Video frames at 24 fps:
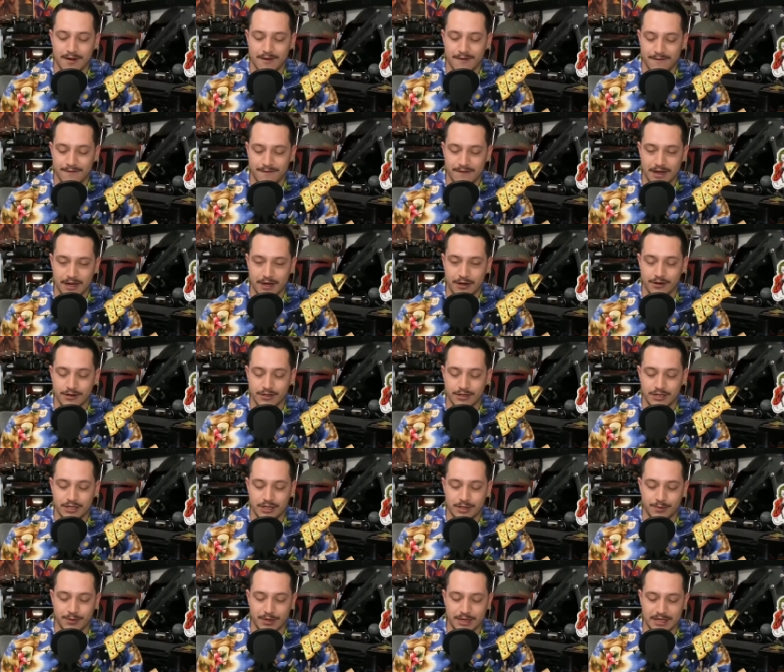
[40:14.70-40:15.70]
figure.
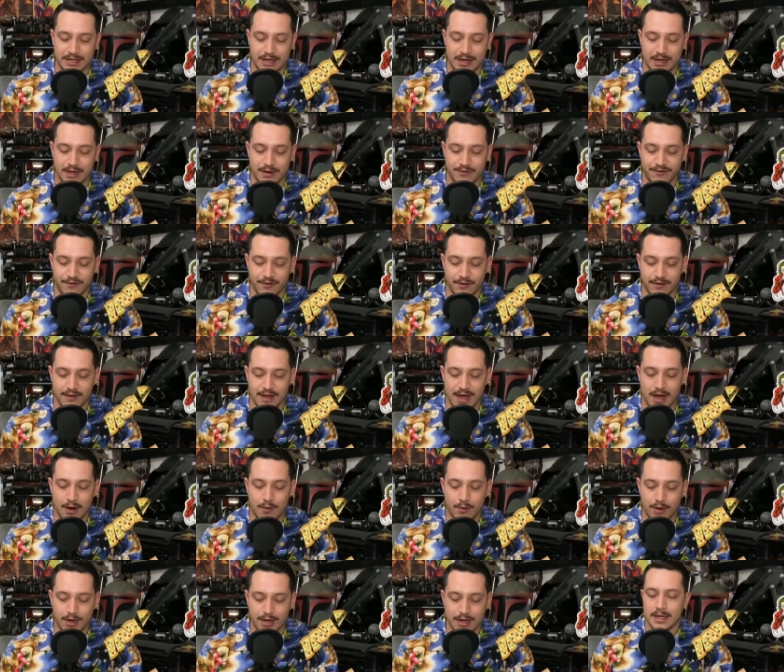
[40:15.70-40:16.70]
Super excited for
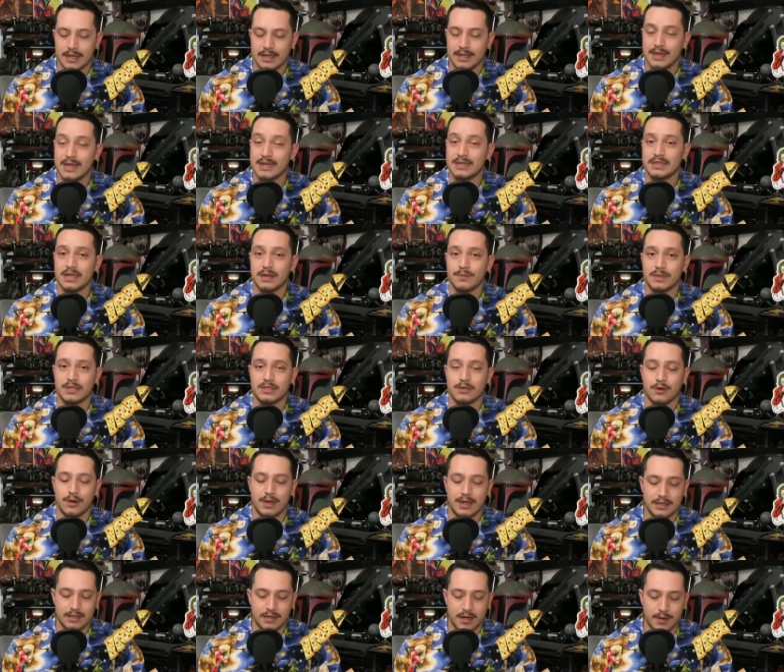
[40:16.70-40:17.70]
that one. Next up, let's go
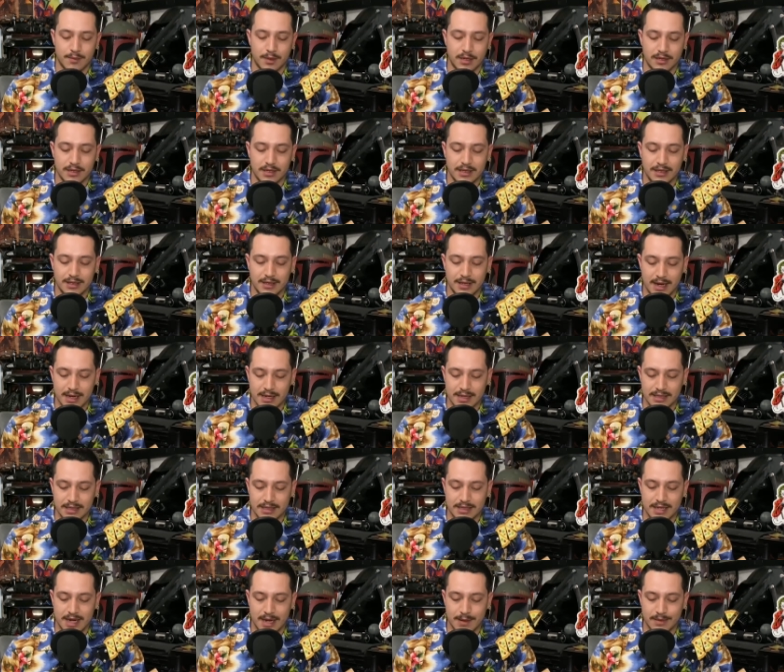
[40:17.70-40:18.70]
ahead and talk about the
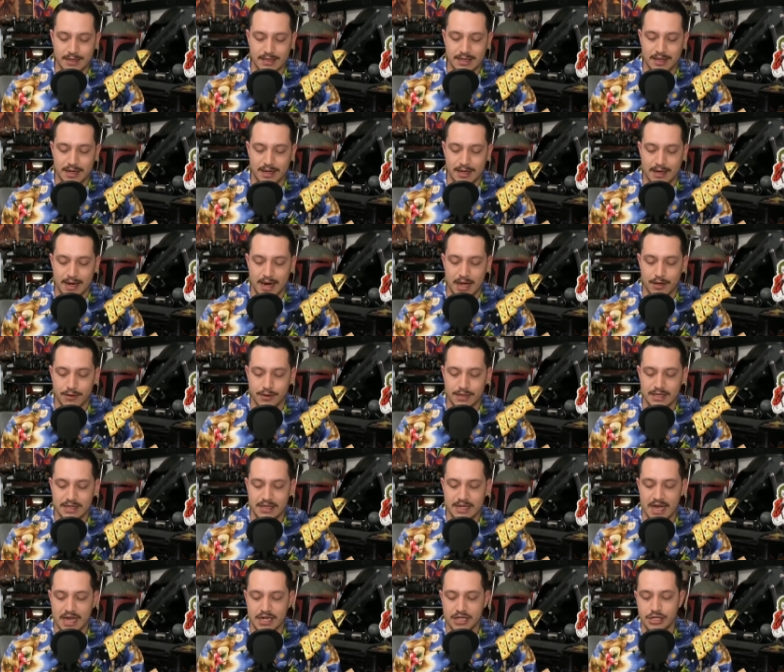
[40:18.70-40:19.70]
latest Diamond Select Gallery
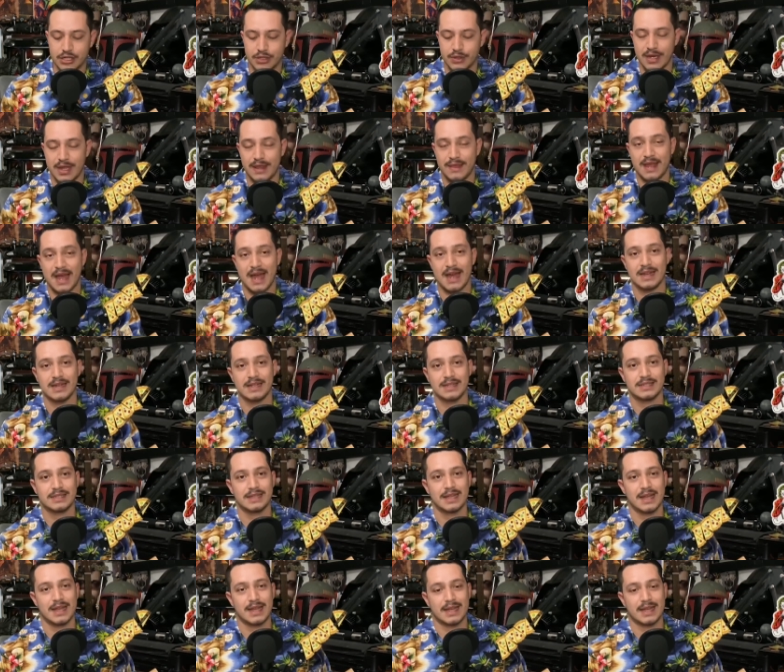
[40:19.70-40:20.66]
statue, and that is